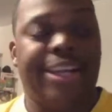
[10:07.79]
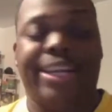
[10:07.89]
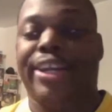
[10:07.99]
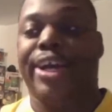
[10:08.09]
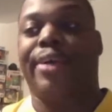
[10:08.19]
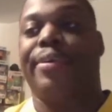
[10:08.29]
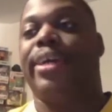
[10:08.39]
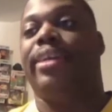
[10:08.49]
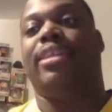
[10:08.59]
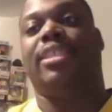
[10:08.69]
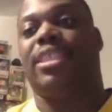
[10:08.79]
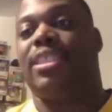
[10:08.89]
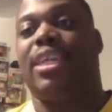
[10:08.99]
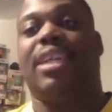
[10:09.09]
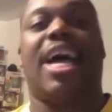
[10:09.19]
and just
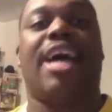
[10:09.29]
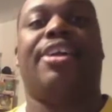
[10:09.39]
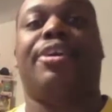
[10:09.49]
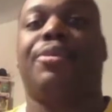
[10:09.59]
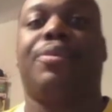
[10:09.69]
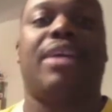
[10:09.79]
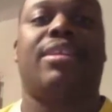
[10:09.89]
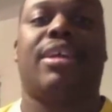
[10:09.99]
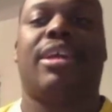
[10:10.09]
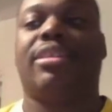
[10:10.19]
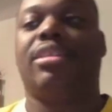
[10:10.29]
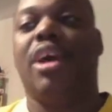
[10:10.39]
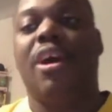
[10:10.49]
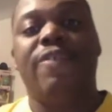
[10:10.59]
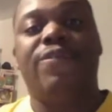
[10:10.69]
did a lot of great things
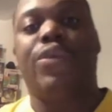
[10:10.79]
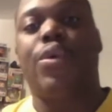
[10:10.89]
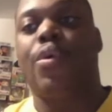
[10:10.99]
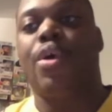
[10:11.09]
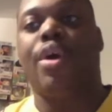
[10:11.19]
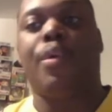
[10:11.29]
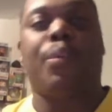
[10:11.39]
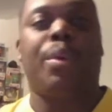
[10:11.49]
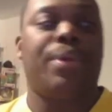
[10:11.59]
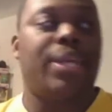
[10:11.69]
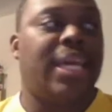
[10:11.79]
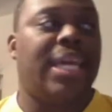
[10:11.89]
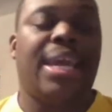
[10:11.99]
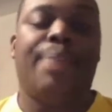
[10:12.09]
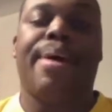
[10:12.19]
for women
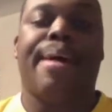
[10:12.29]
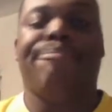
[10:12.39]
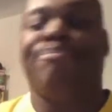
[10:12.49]
in hip hop.